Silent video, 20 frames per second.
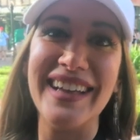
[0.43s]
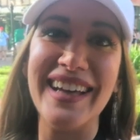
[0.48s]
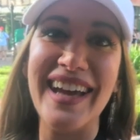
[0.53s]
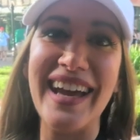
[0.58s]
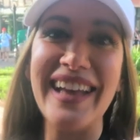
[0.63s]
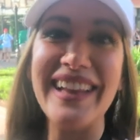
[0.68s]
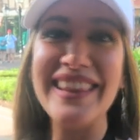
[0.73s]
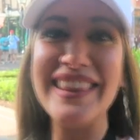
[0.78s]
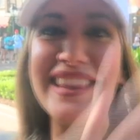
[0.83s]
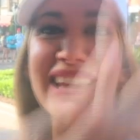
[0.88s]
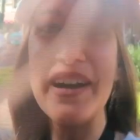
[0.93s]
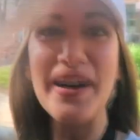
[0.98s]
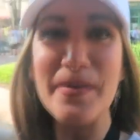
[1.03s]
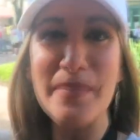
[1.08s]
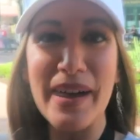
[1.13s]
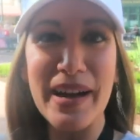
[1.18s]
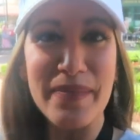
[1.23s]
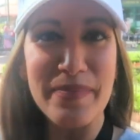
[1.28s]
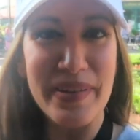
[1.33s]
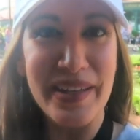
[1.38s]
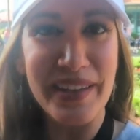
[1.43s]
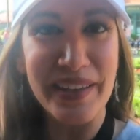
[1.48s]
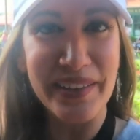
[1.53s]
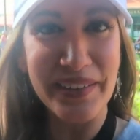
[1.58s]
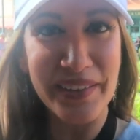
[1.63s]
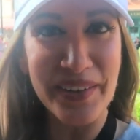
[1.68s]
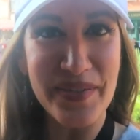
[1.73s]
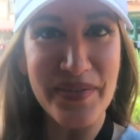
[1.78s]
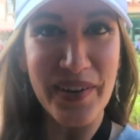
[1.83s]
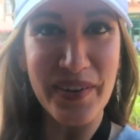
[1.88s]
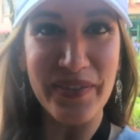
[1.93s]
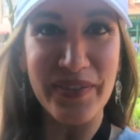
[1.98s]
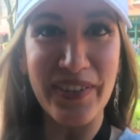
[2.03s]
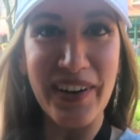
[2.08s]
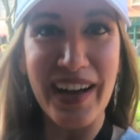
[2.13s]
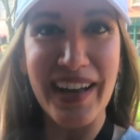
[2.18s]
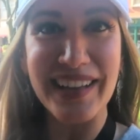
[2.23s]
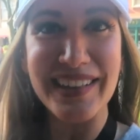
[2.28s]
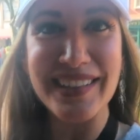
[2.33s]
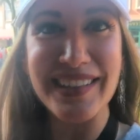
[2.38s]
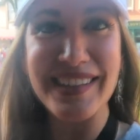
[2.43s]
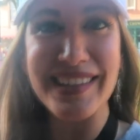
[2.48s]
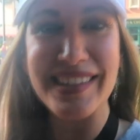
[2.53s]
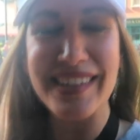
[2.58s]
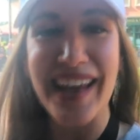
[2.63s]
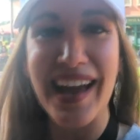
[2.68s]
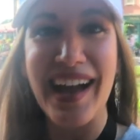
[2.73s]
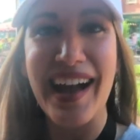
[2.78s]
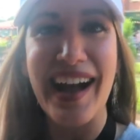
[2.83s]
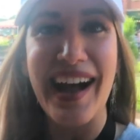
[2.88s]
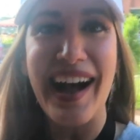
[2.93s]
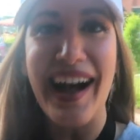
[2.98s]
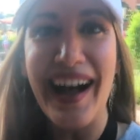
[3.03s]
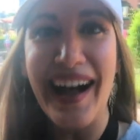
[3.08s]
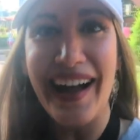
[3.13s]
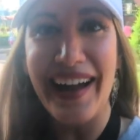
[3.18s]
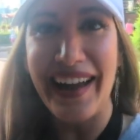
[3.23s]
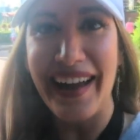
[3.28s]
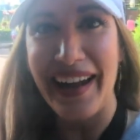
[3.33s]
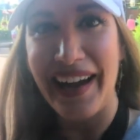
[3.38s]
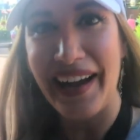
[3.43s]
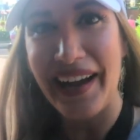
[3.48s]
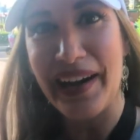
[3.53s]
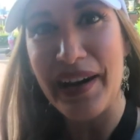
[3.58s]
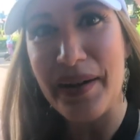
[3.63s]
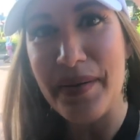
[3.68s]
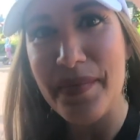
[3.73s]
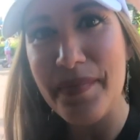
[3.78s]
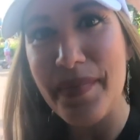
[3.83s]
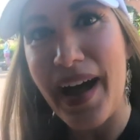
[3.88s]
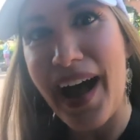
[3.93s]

Hello my beautiful friends. I am